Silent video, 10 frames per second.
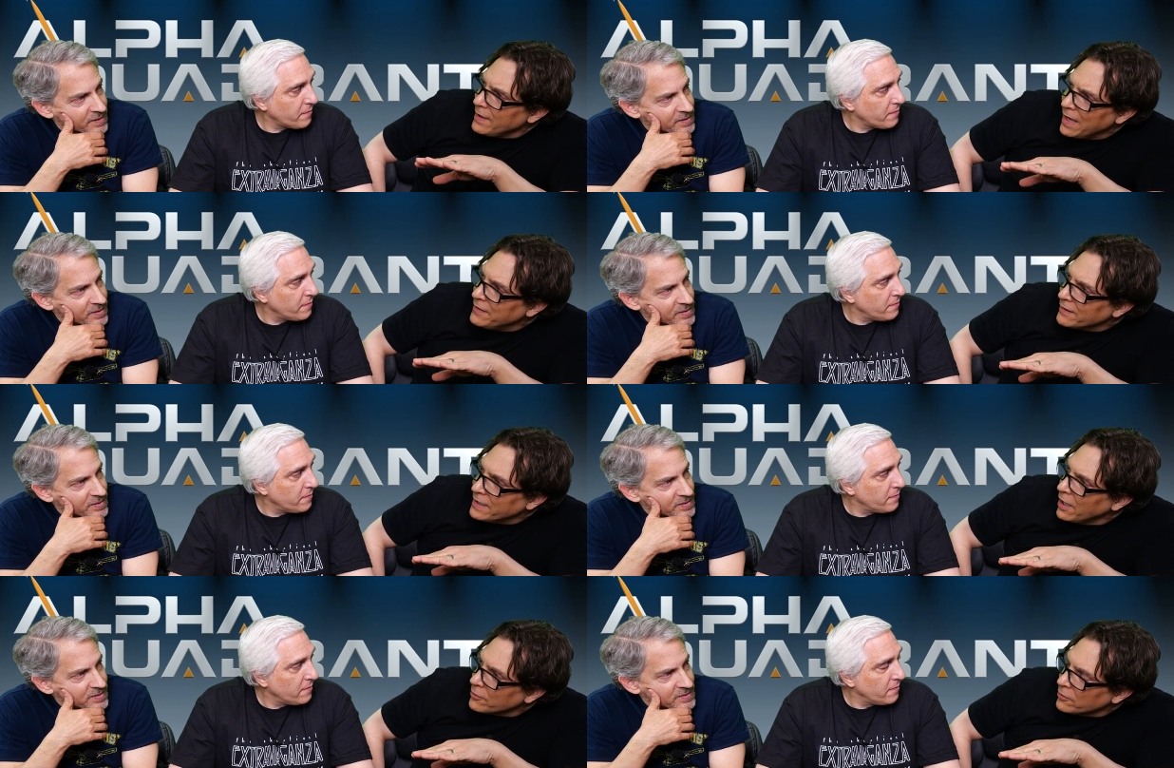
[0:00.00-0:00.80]
Speaker 1: I think the
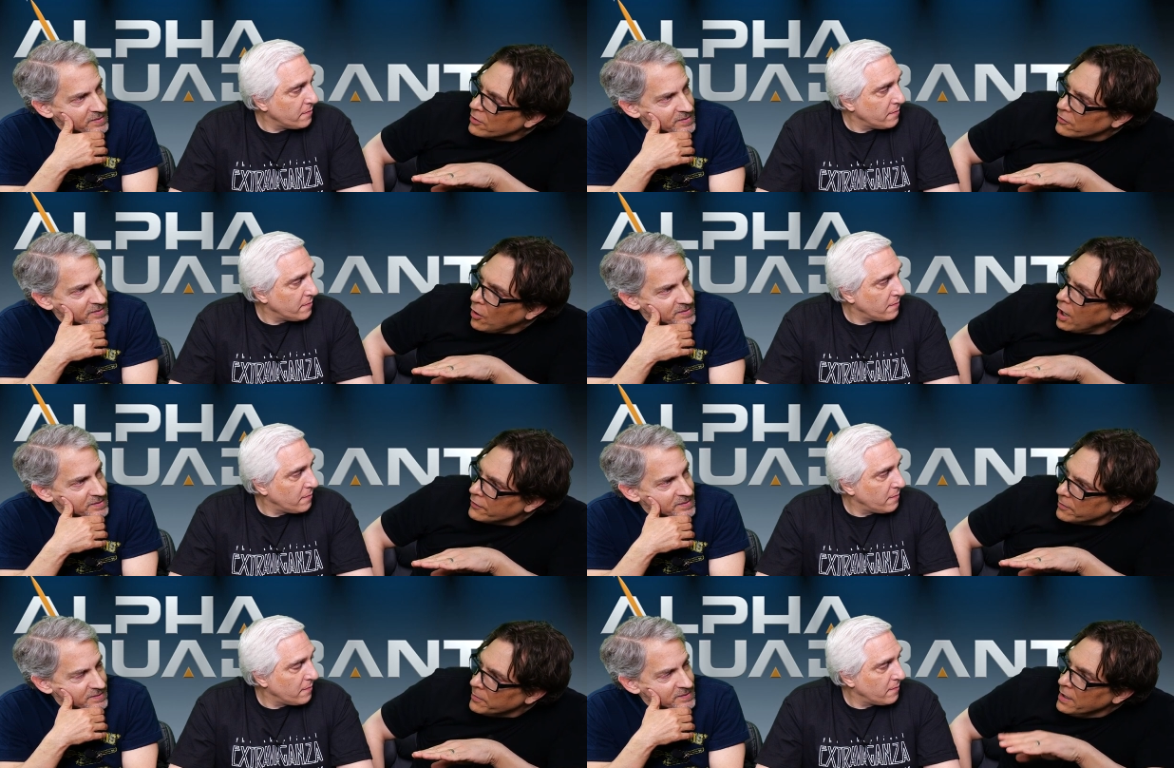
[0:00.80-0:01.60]
character looks
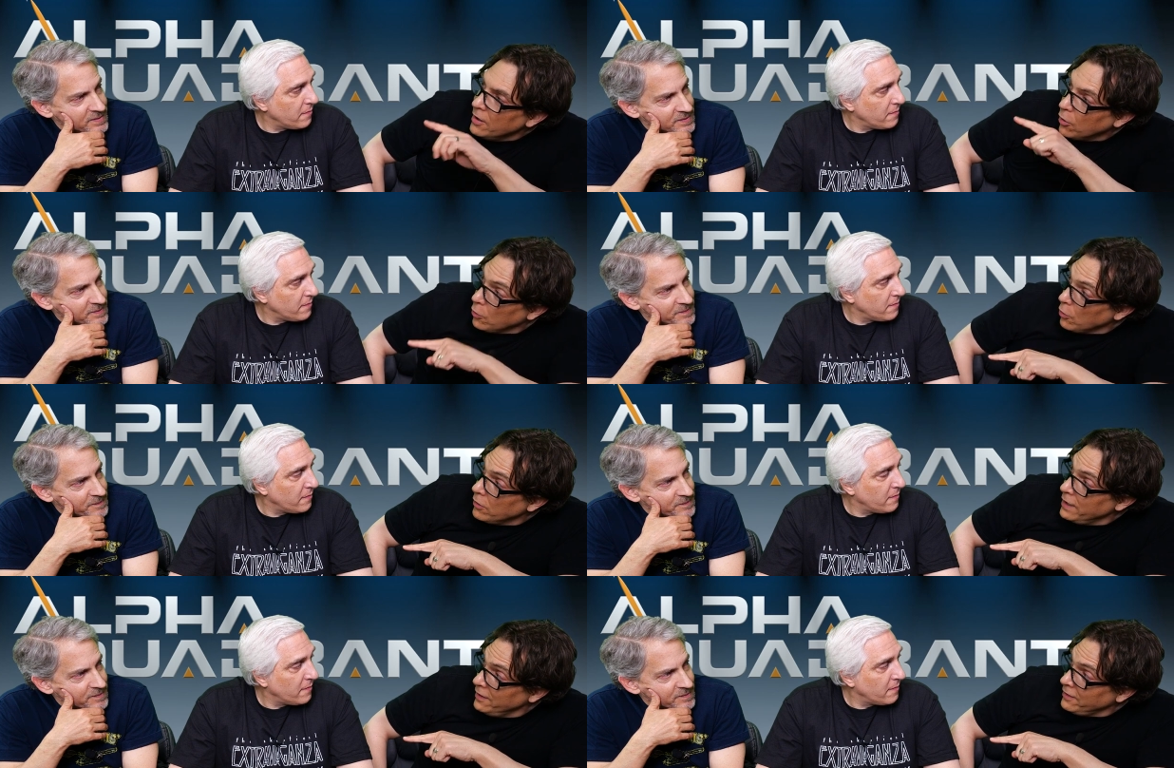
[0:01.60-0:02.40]
awesome.
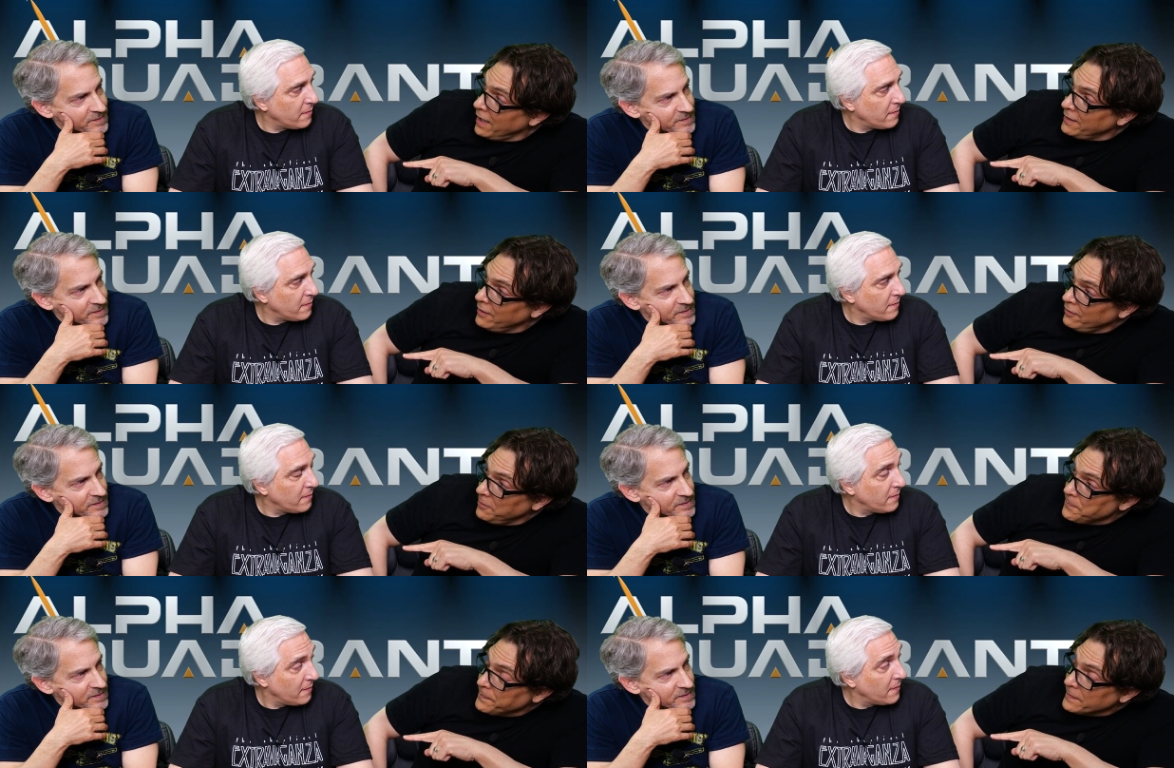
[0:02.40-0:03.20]
Uhura is on this.
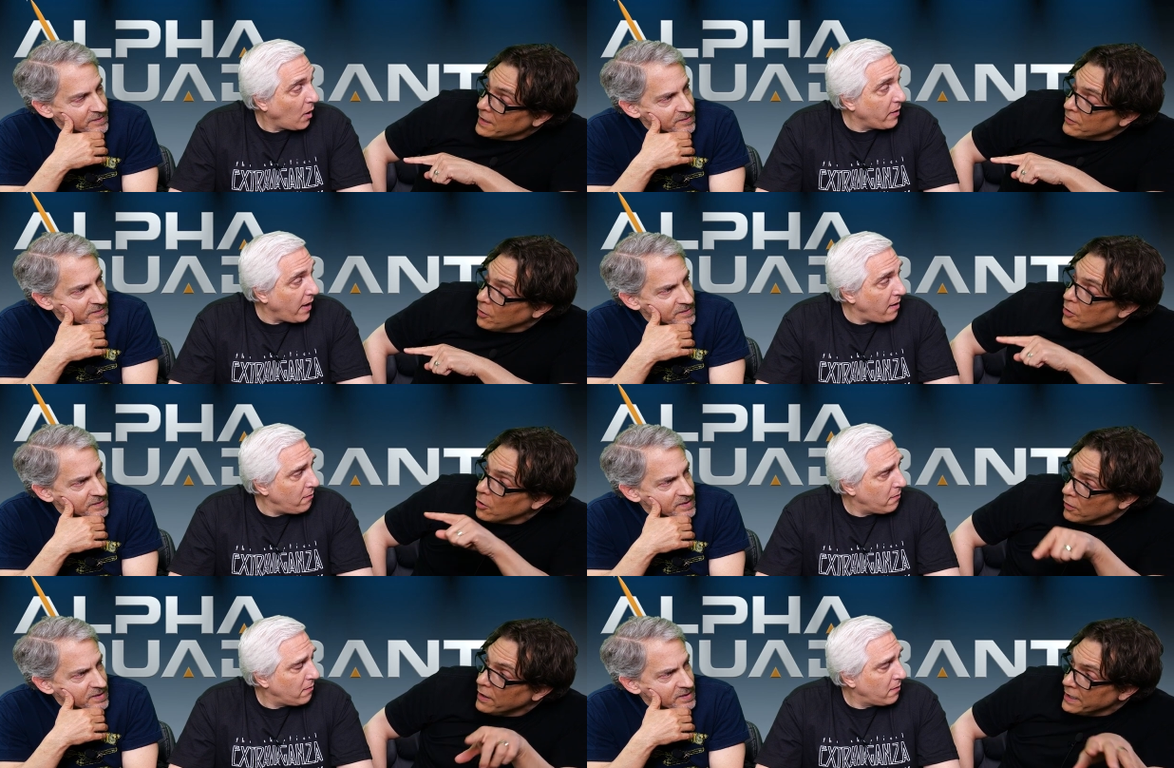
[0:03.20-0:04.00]
Oh yeah. So
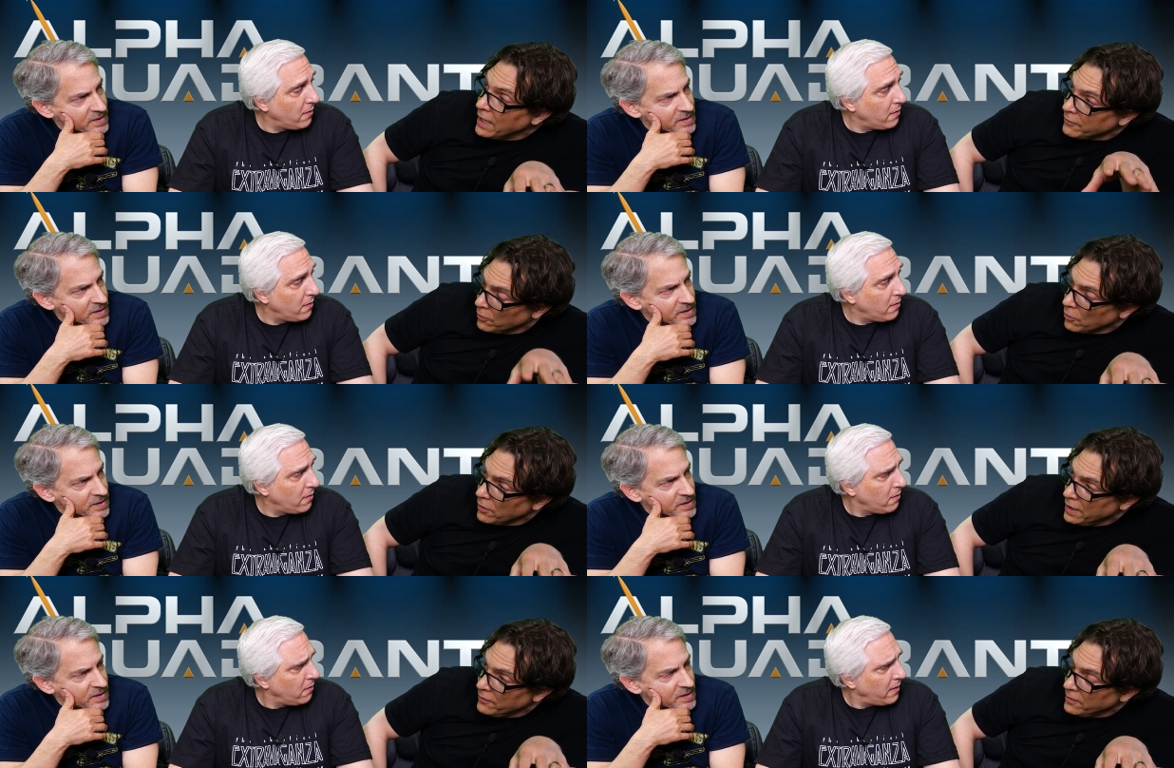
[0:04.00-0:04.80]
Uhura, yeah. So
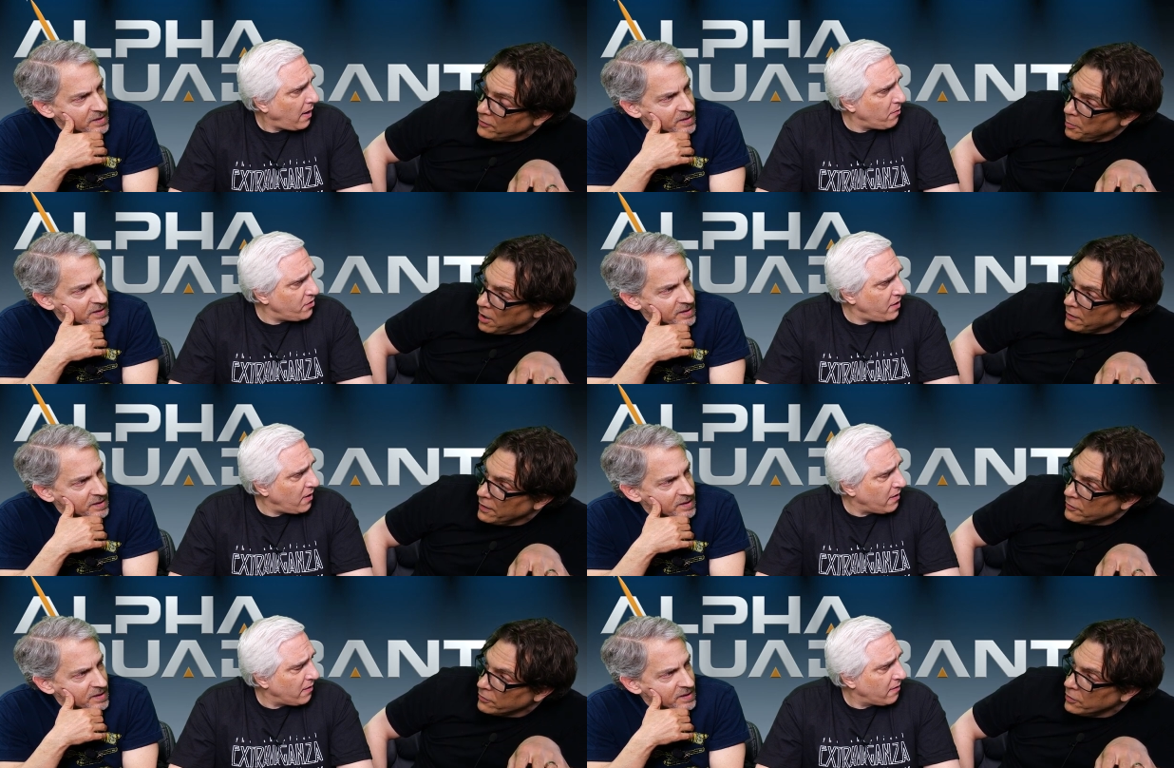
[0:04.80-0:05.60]
Uhura is, is a part of
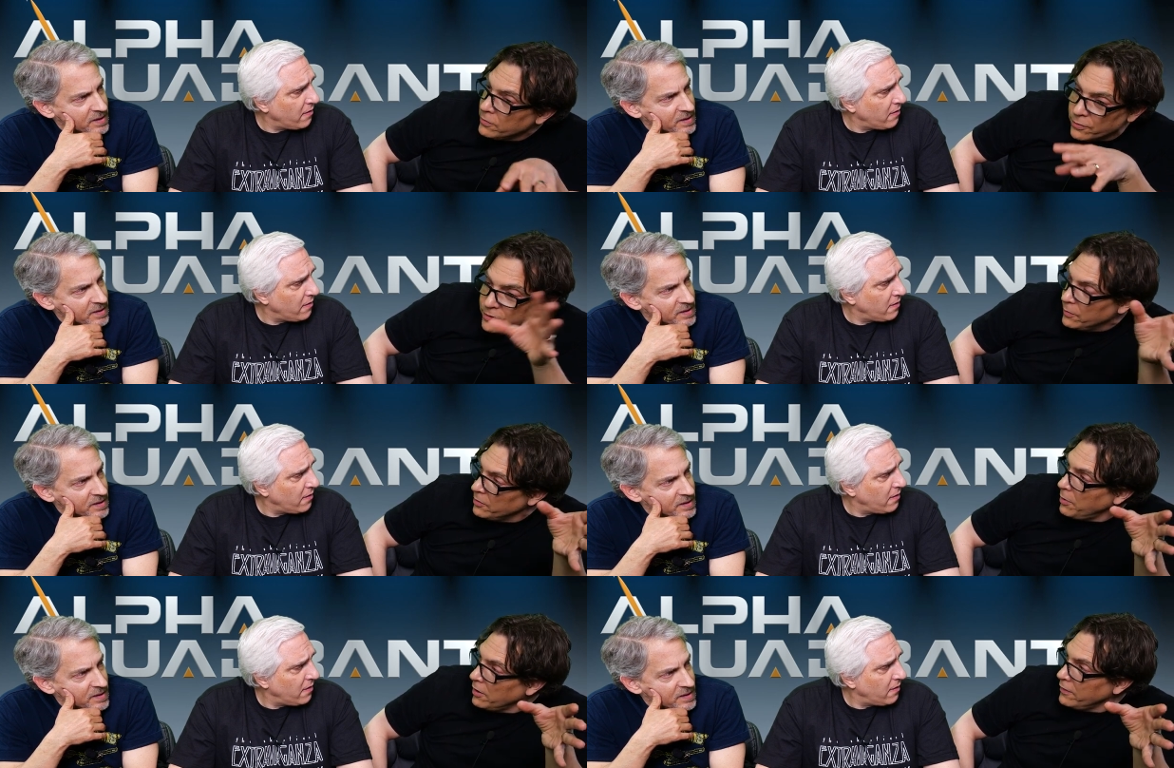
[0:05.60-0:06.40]
this on? crew. Well, she was
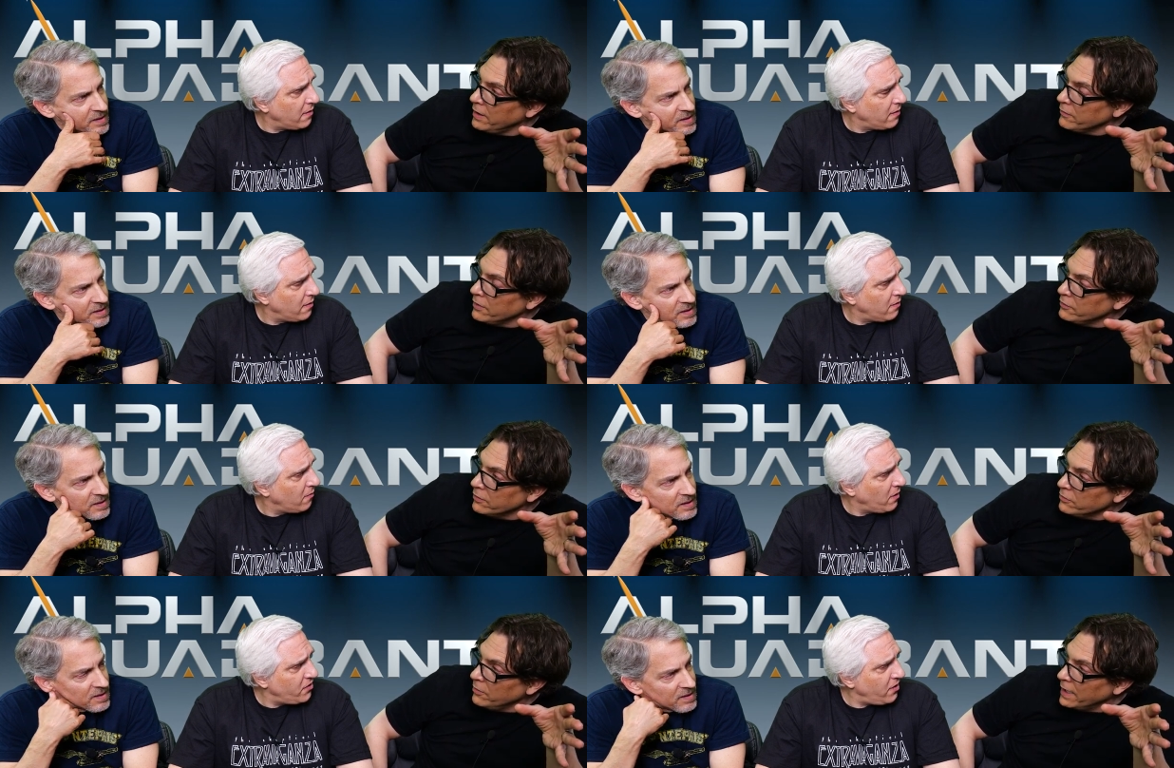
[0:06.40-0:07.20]
a part of the original
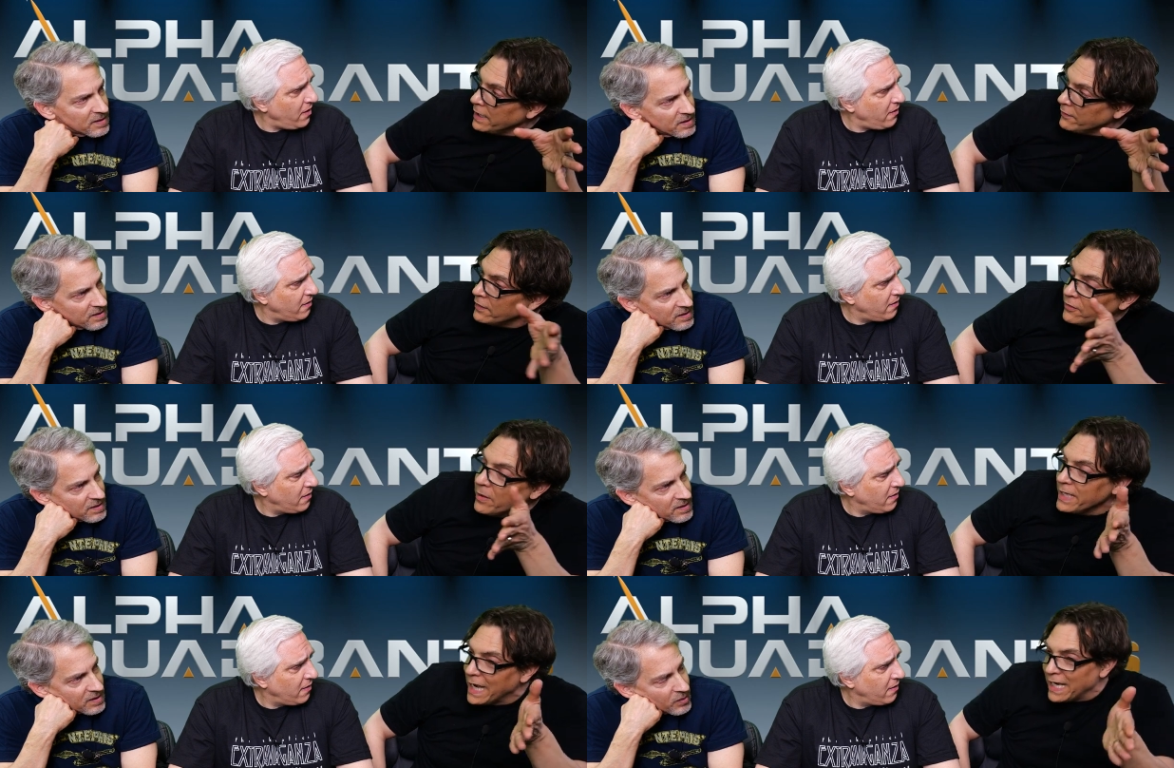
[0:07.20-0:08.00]
crew, I guess. That's
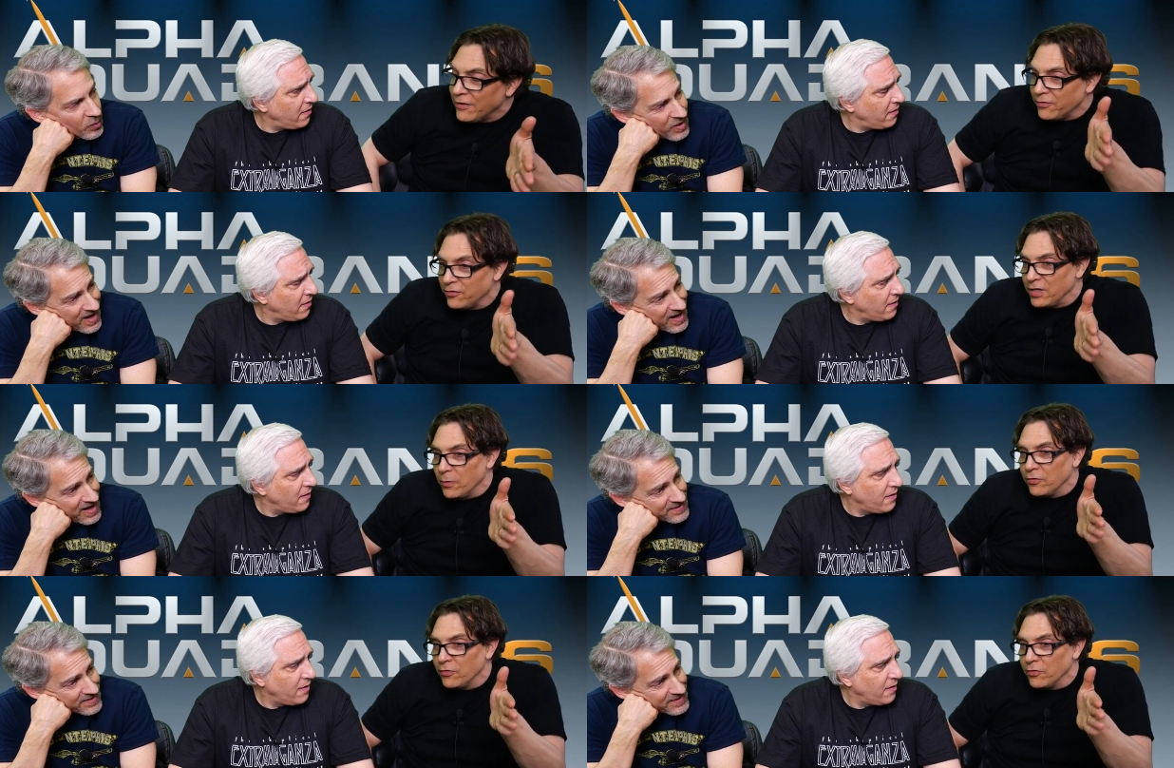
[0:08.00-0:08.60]
so, yeah. I guess what? she was